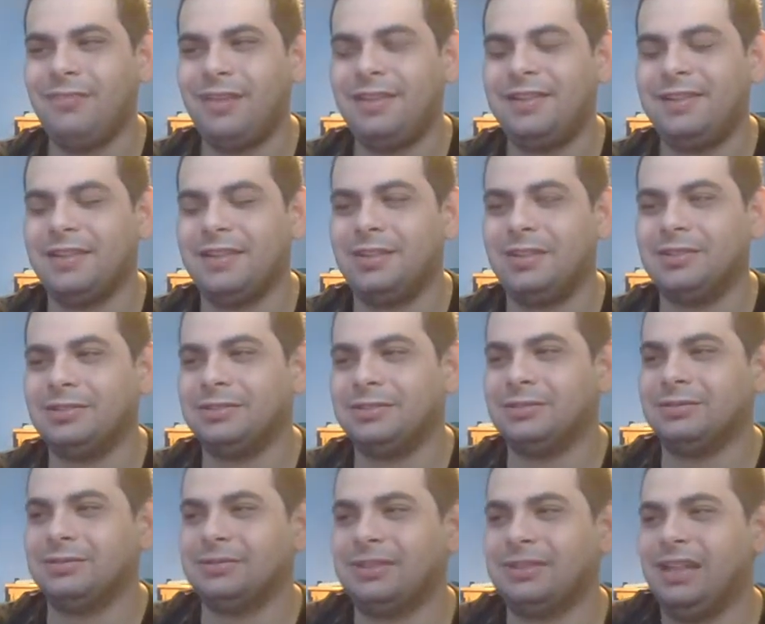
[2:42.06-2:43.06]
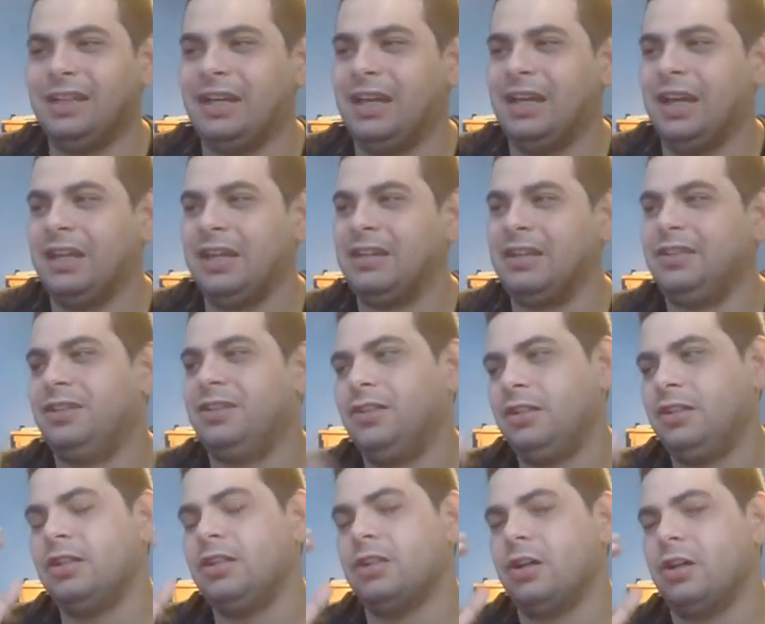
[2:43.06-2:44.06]
So,
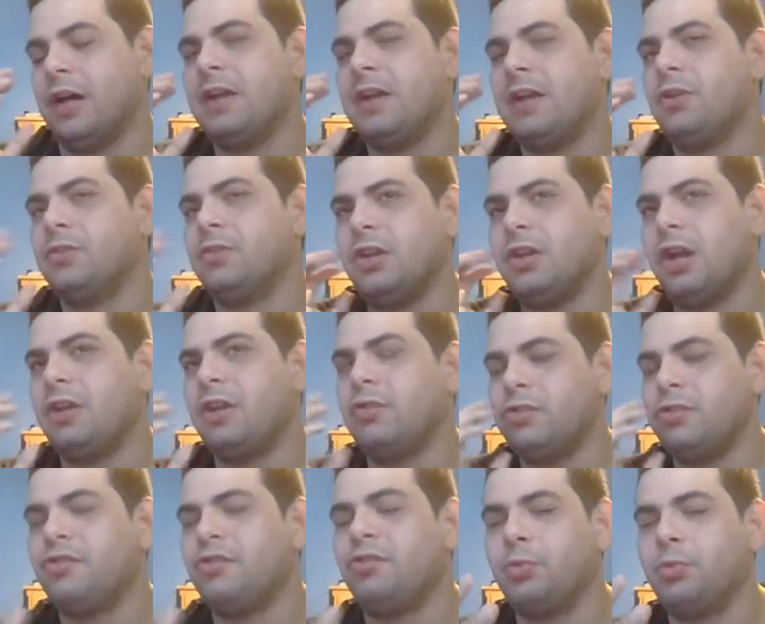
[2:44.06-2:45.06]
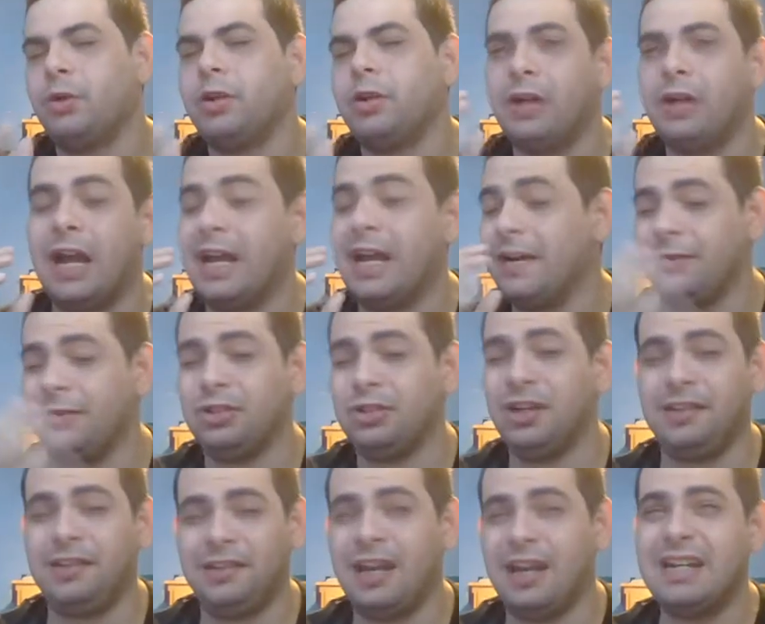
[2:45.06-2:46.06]
you know, I don't I don't use Twitter. I never trust.